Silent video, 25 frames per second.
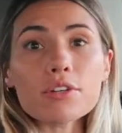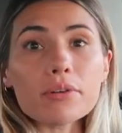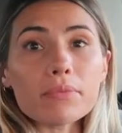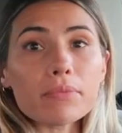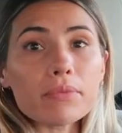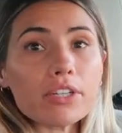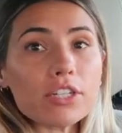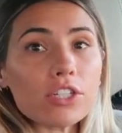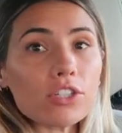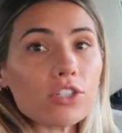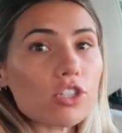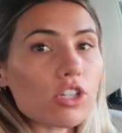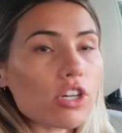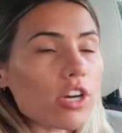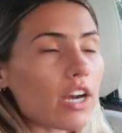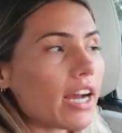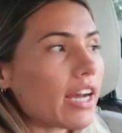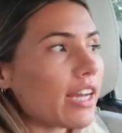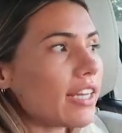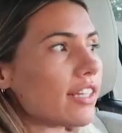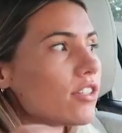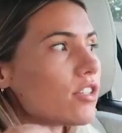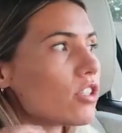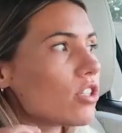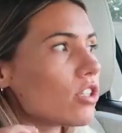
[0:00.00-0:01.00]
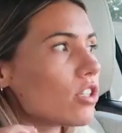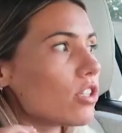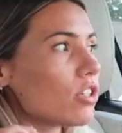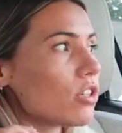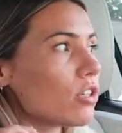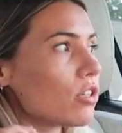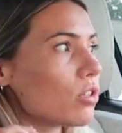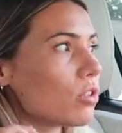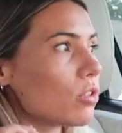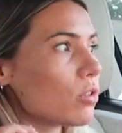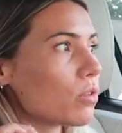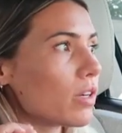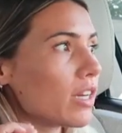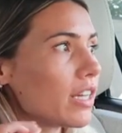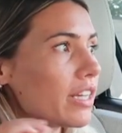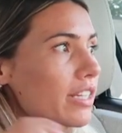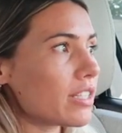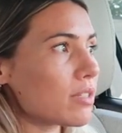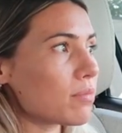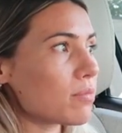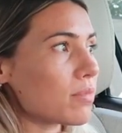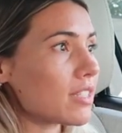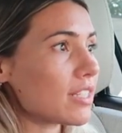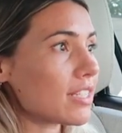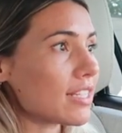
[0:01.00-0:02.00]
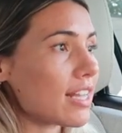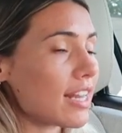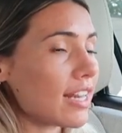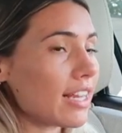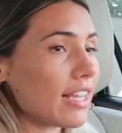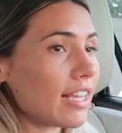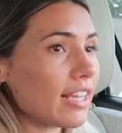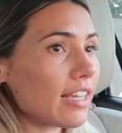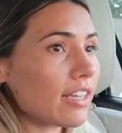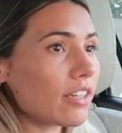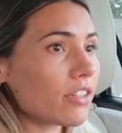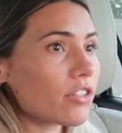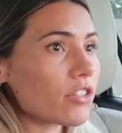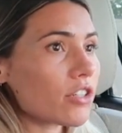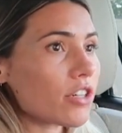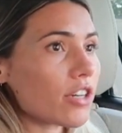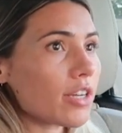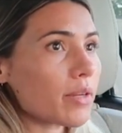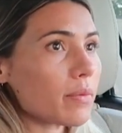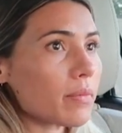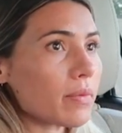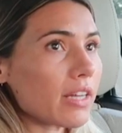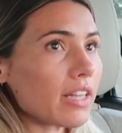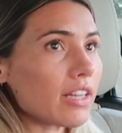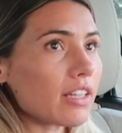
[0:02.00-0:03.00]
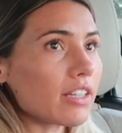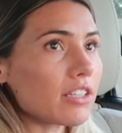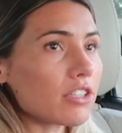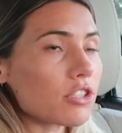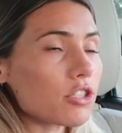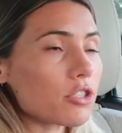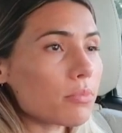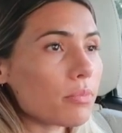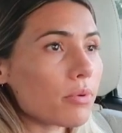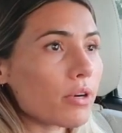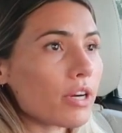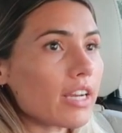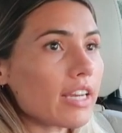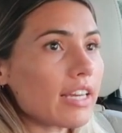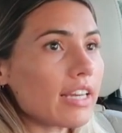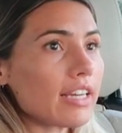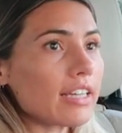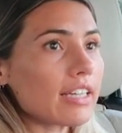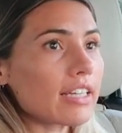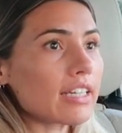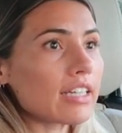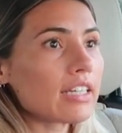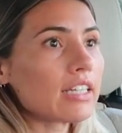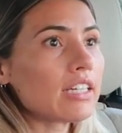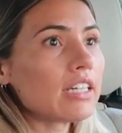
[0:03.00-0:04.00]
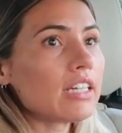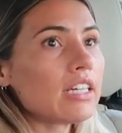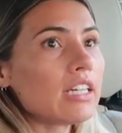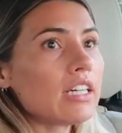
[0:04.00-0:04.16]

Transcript: so I'm gonna try to hit some studying during my lunch break